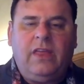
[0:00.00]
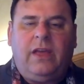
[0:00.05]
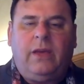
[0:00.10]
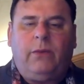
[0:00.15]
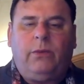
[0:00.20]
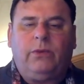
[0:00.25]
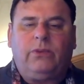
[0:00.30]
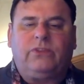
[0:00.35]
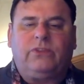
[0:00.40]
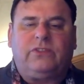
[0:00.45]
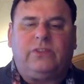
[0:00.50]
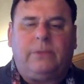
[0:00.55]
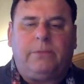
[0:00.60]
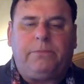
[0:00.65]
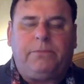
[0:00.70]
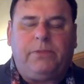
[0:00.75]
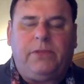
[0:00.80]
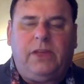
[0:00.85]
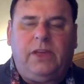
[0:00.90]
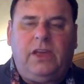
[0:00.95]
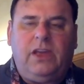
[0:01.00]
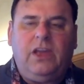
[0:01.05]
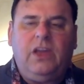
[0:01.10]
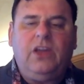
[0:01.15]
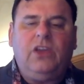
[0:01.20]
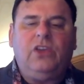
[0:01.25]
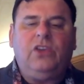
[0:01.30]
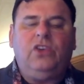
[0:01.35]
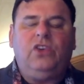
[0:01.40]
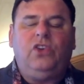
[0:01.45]
They will simply
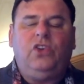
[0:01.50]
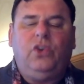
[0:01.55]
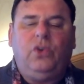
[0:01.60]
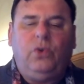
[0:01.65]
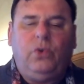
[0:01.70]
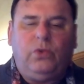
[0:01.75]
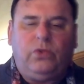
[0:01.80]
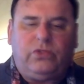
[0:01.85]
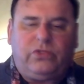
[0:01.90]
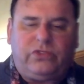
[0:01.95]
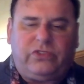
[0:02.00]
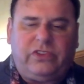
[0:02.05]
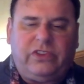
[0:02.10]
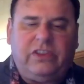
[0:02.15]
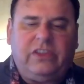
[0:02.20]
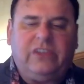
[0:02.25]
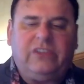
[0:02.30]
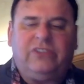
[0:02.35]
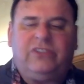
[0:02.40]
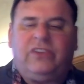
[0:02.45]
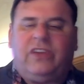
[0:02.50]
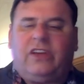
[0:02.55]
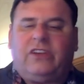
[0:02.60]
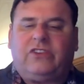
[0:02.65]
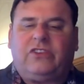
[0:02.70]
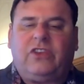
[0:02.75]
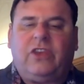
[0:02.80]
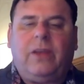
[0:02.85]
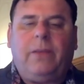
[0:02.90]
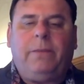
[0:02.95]
use
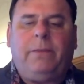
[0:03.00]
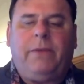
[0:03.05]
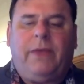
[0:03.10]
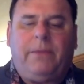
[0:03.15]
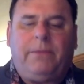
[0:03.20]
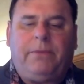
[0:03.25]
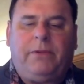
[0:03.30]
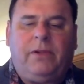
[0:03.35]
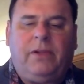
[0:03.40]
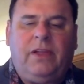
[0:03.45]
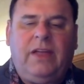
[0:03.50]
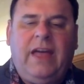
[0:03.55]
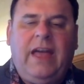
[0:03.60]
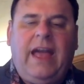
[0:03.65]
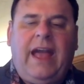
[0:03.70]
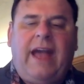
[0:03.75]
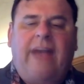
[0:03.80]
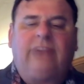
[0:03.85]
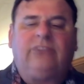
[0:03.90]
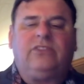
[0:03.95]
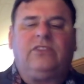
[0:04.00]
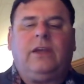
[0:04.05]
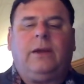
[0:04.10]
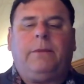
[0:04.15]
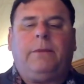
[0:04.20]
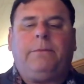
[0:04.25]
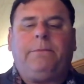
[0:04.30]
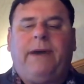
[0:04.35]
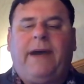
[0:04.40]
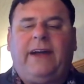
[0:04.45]
such people as their
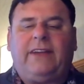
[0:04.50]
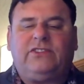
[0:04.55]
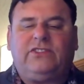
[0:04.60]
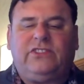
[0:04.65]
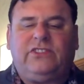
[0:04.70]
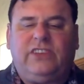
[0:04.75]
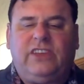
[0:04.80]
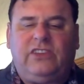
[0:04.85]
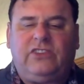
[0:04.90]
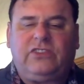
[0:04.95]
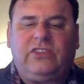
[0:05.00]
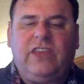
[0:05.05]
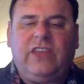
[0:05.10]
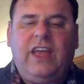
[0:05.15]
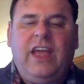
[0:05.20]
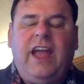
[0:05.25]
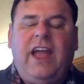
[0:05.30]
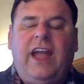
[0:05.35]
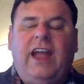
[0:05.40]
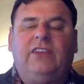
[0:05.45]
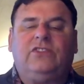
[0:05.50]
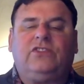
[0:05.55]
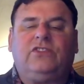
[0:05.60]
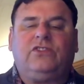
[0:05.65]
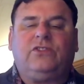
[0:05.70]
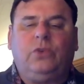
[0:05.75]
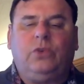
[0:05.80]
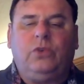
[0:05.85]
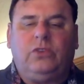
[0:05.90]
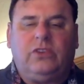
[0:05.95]
patsies and
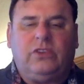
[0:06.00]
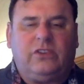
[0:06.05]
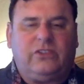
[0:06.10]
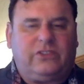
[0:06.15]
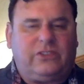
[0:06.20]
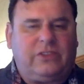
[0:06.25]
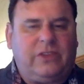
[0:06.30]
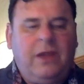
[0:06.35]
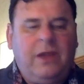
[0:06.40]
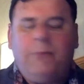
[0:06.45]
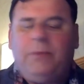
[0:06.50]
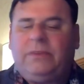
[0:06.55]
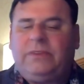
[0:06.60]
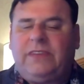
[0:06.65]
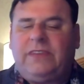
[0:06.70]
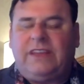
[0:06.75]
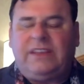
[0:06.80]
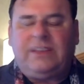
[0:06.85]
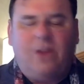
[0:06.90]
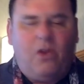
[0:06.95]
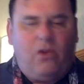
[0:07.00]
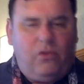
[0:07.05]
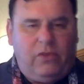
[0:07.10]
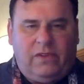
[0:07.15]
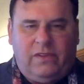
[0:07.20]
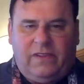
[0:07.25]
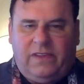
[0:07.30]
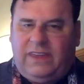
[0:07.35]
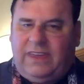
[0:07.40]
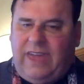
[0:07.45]
stooges, but they don't
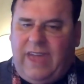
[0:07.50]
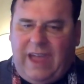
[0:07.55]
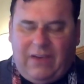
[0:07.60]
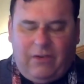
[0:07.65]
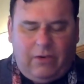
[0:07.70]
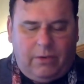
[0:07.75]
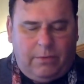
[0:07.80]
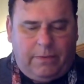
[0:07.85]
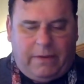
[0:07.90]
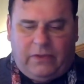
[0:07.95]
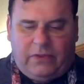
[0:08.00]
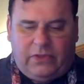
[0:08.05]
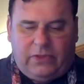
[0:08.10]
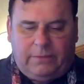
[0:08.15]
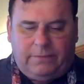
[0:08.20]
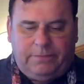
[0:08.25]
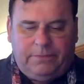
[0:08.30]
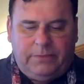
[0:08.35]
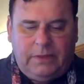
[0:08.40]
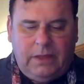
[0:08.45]
really care about them.